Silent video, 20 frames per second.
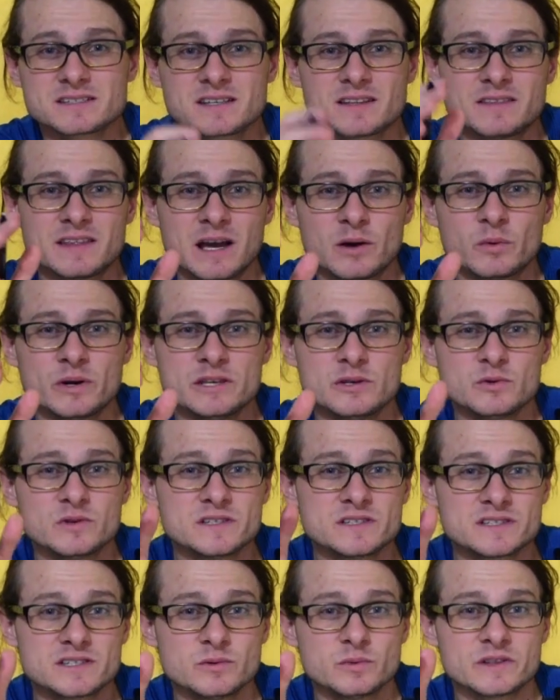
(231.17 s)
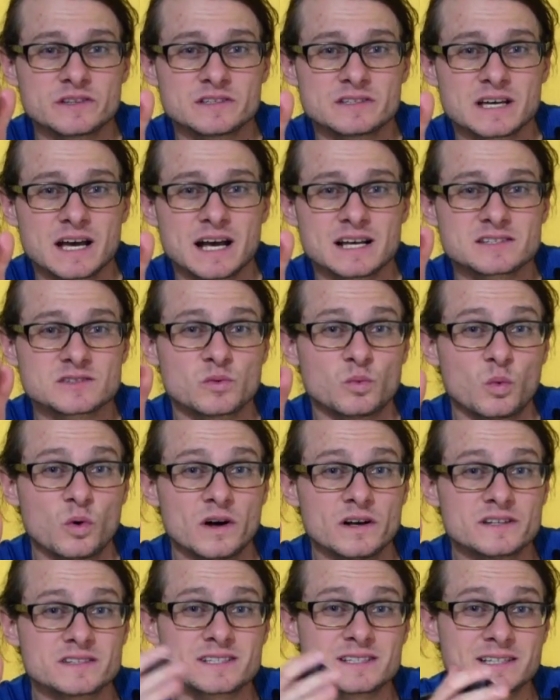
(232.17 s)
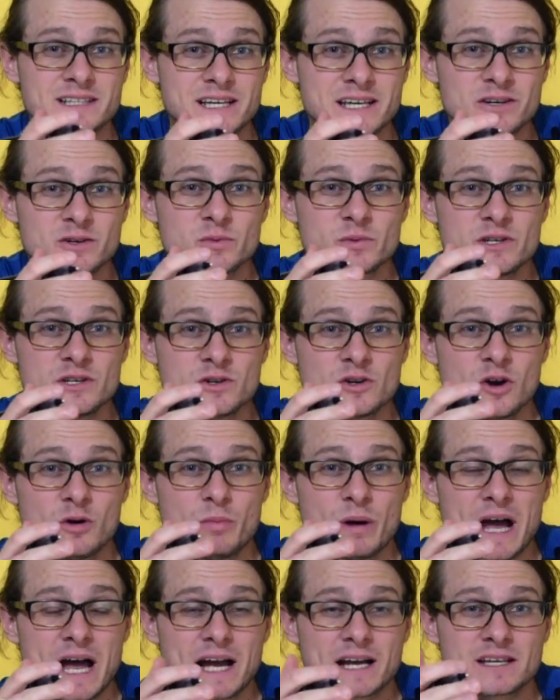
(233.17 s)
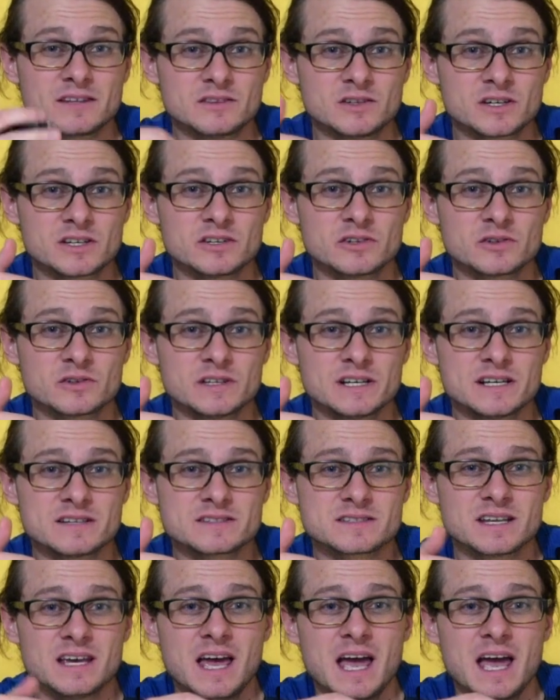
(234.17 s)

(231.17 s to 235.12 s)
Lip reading: That way you can see what the task was later when you go back and look at your list,